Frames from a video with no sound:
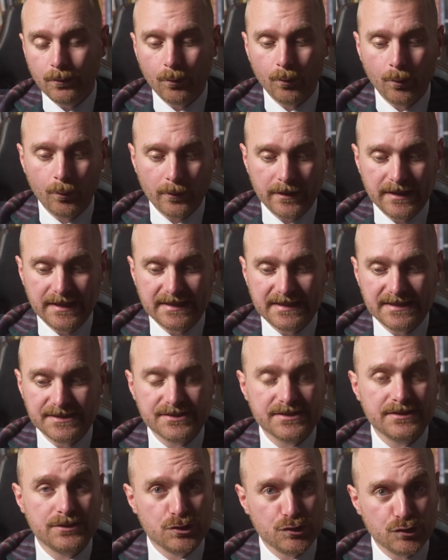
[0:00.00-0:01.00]
or it
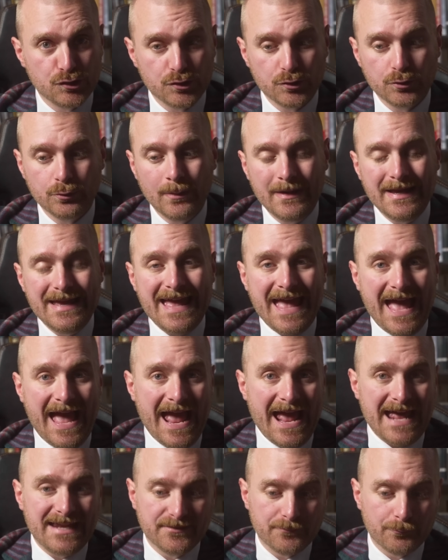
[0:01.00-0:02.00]
is new
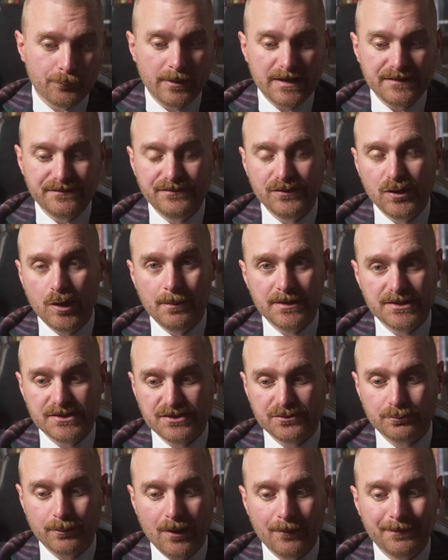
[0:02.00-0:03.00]
and
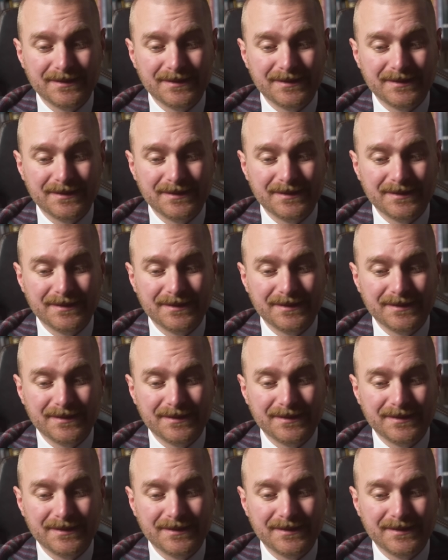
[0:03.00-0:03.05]
refurbished as well.